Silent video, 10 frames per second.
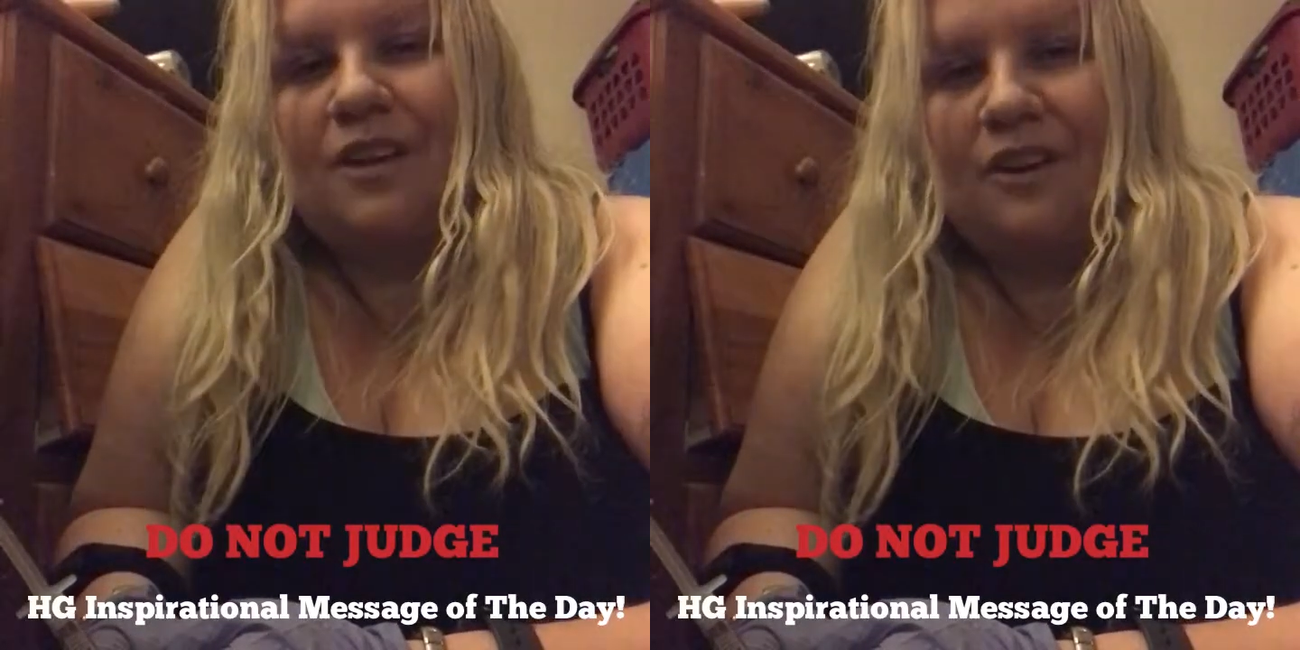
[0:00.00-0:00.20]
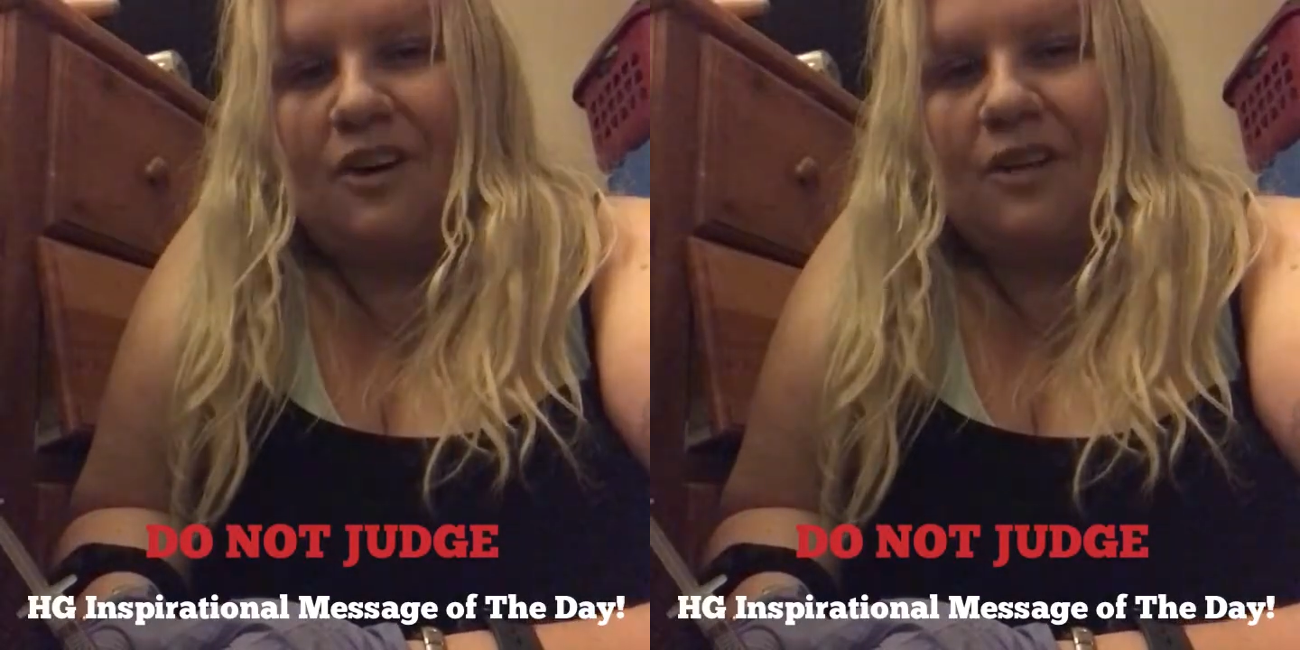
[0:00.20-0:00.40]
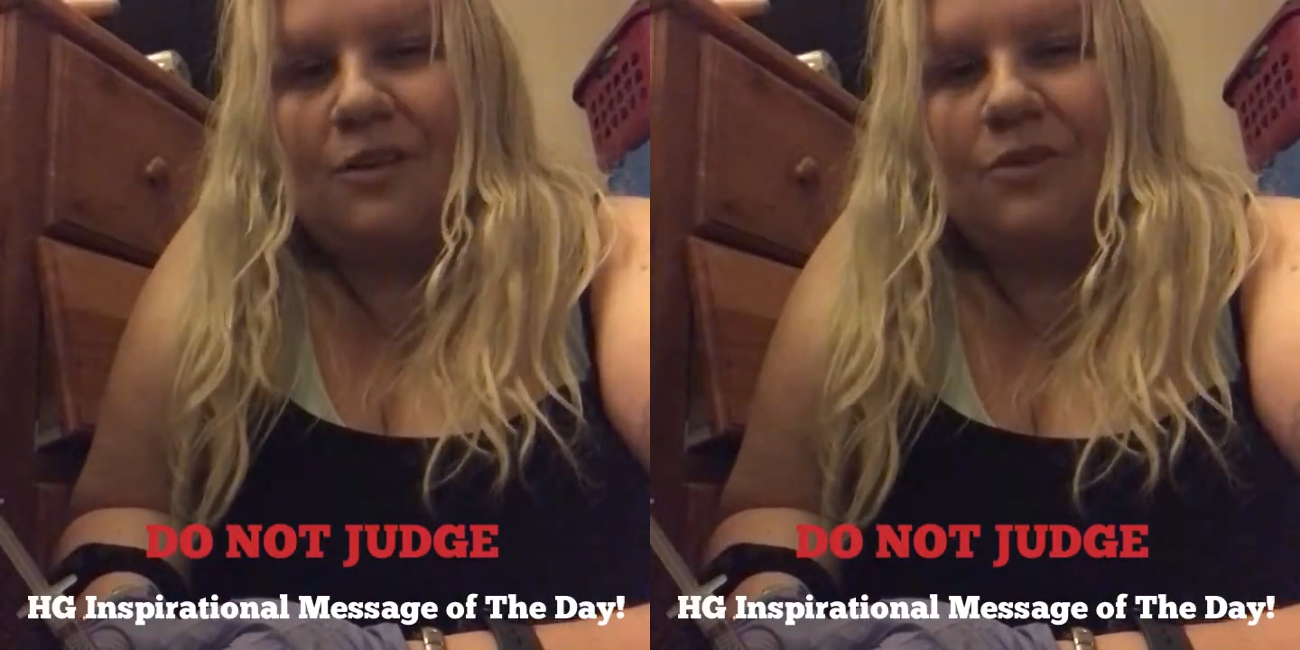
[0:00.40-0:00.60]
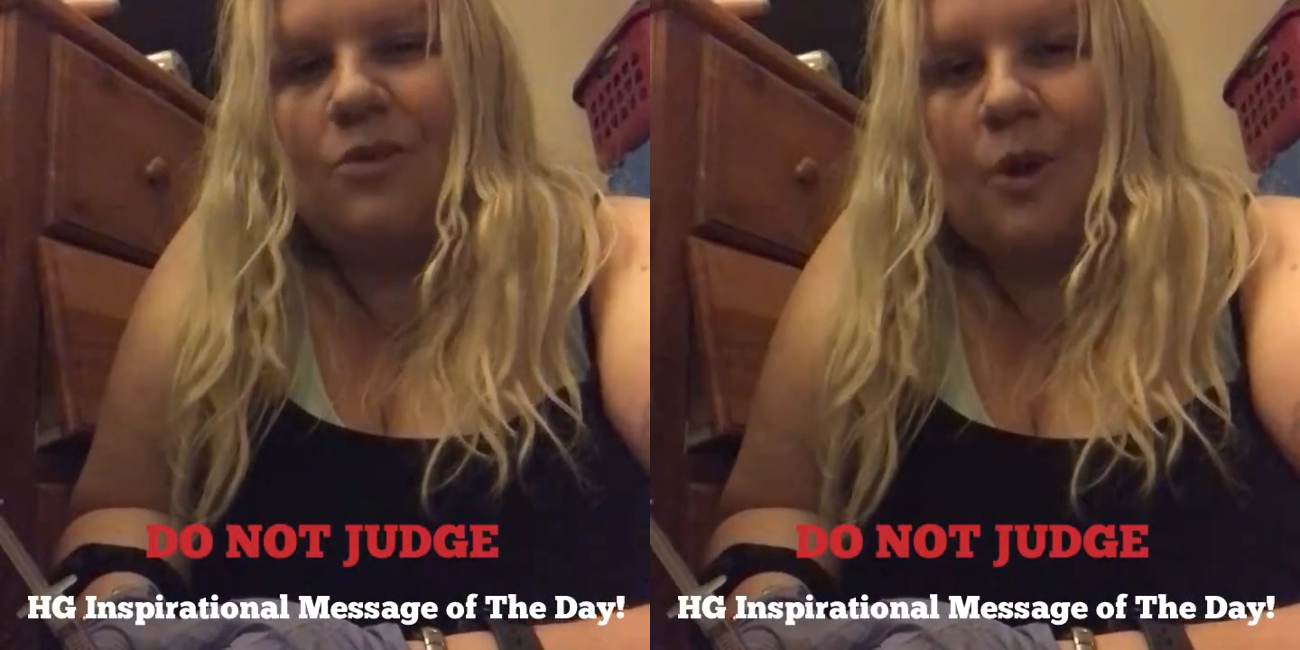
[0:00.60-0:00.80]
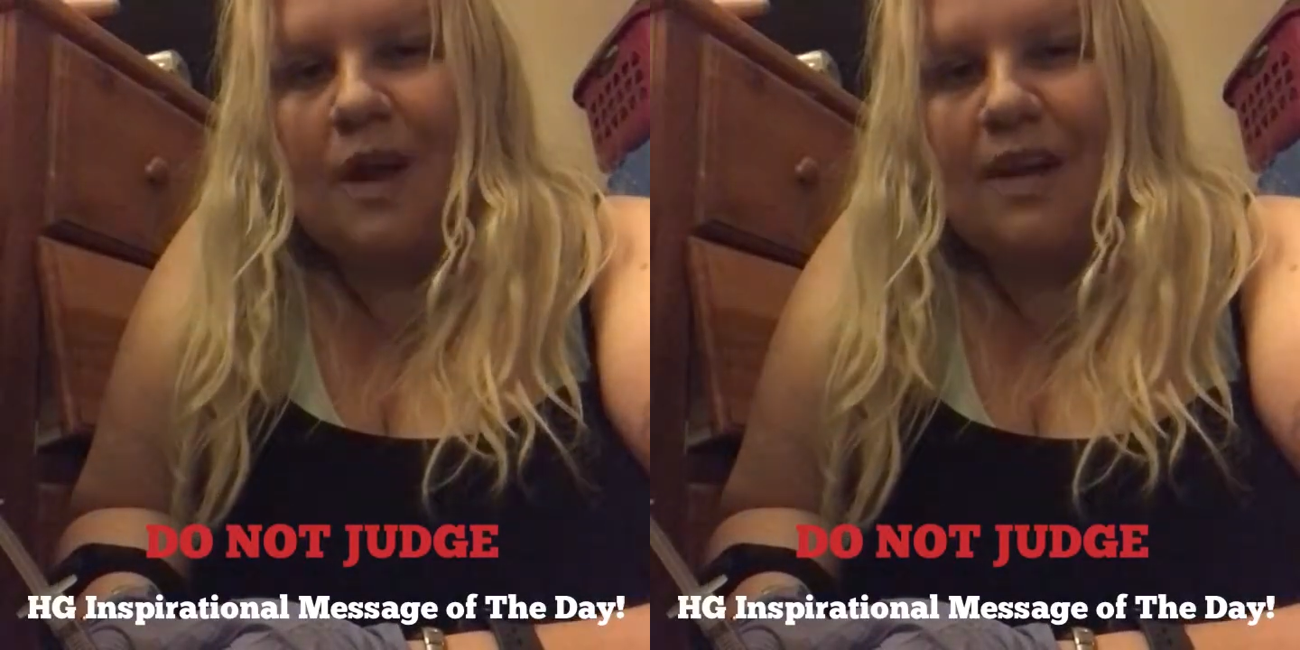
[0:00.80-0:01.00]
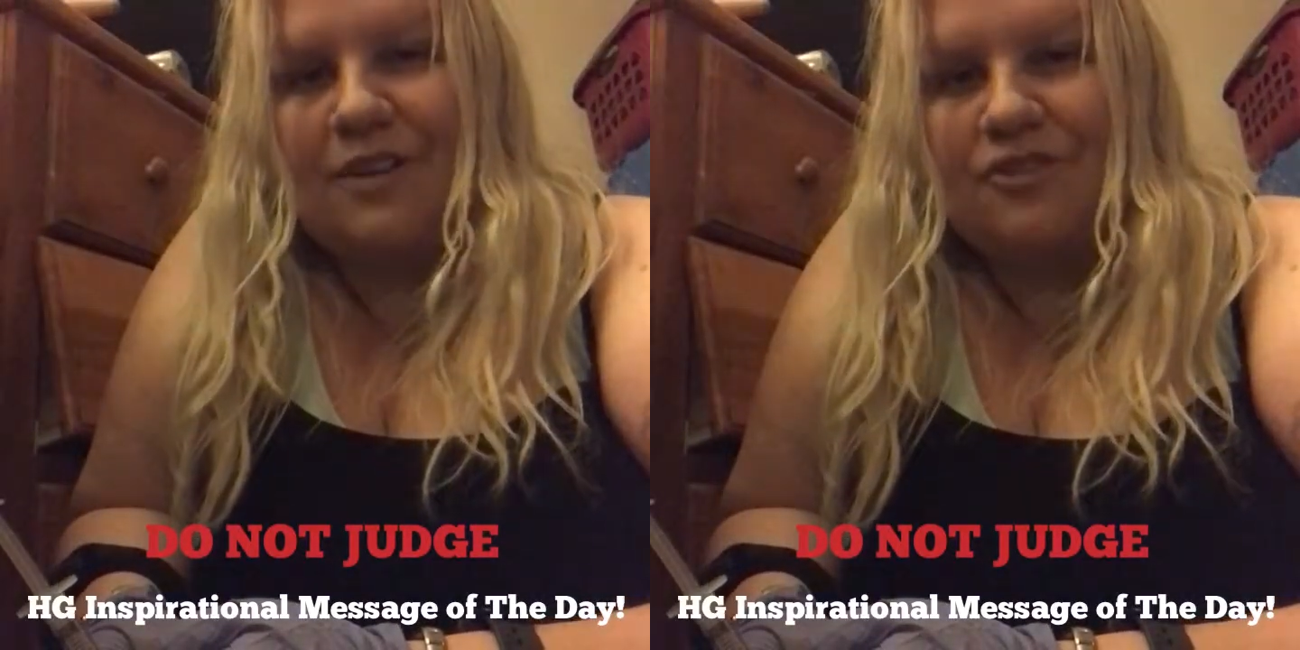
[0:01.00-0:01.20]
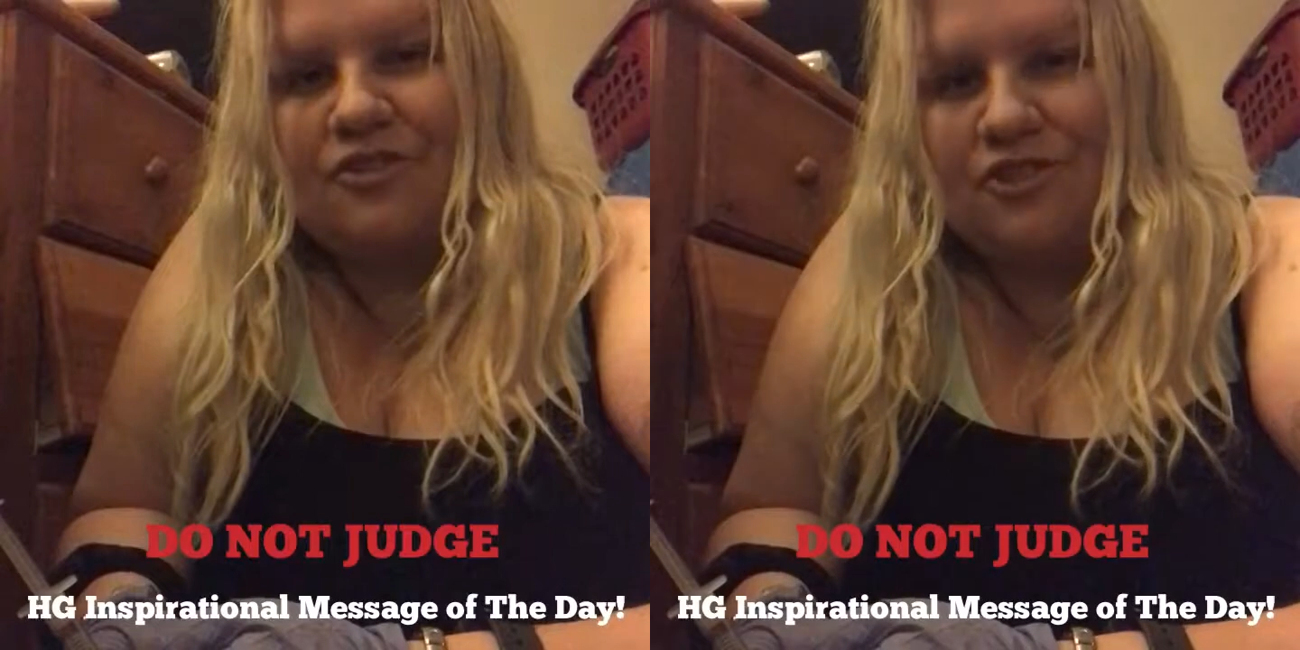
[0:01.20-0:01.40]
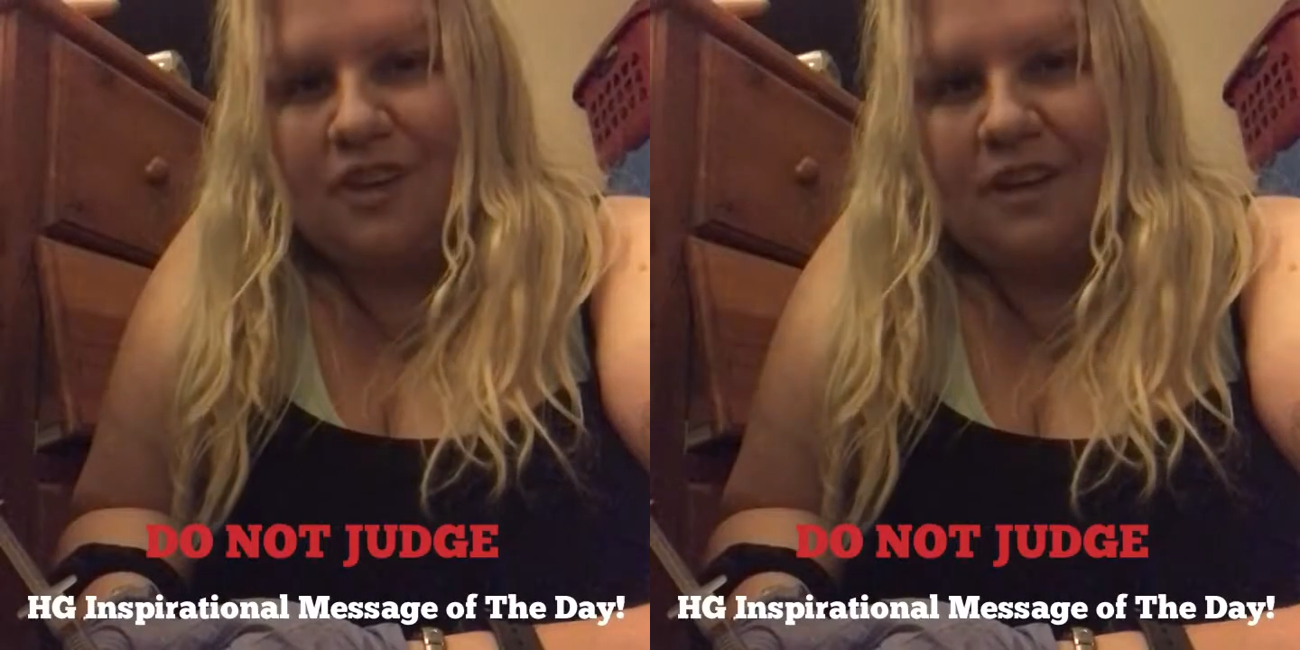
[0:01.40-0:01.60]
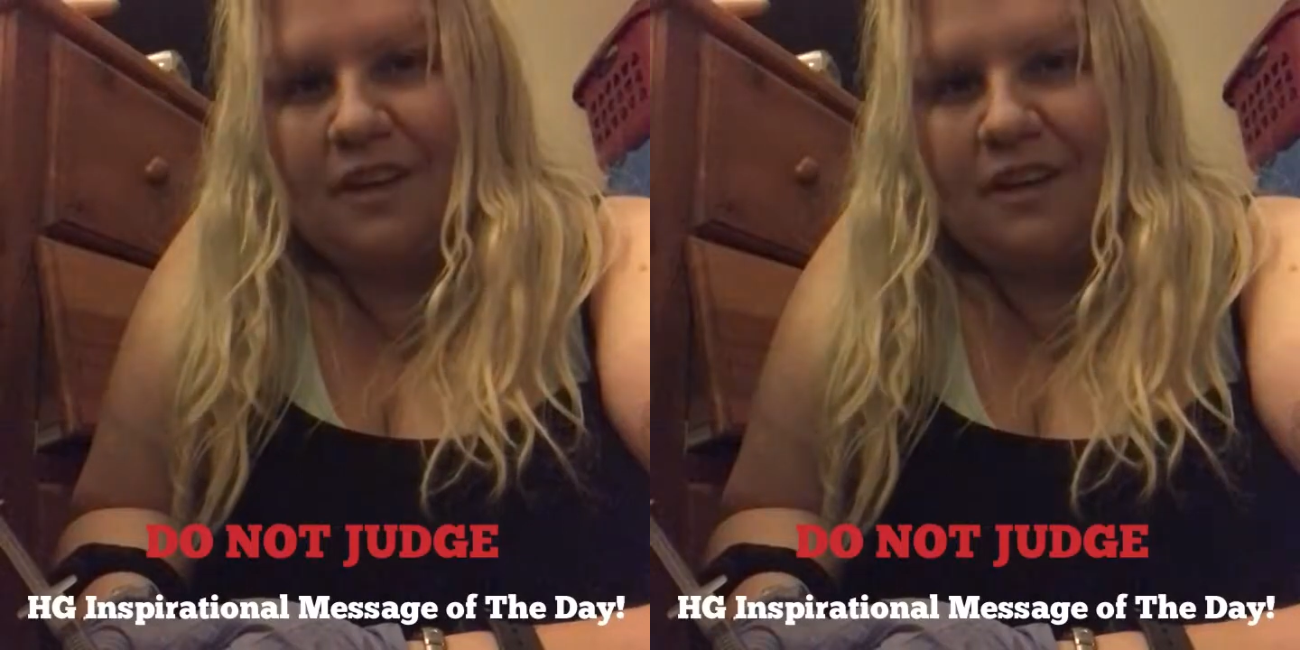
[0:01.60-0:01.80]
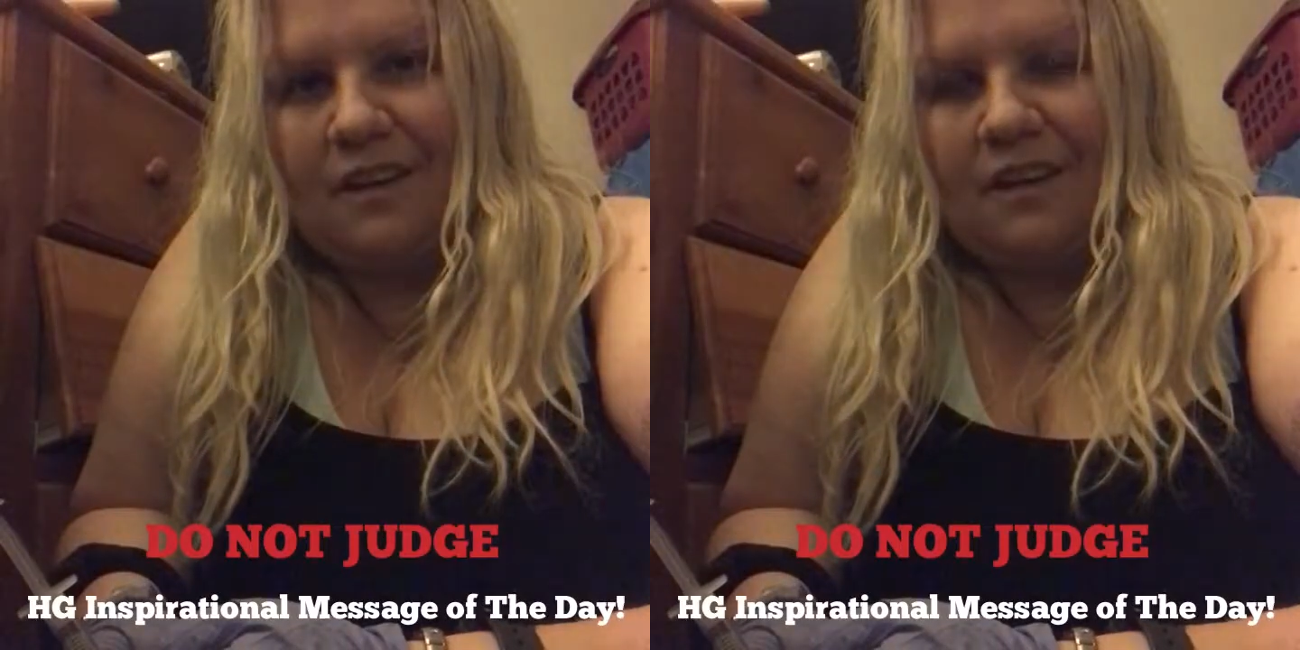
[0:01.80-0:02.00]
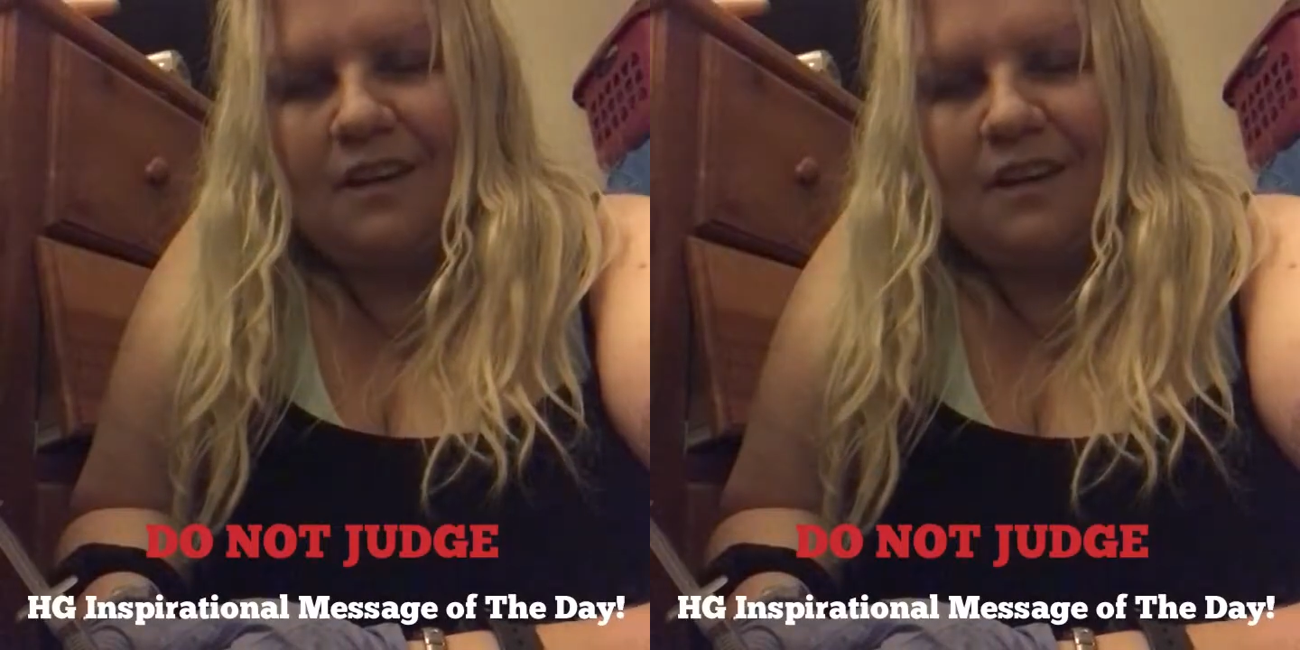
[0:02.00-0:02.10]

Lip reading: gone through HG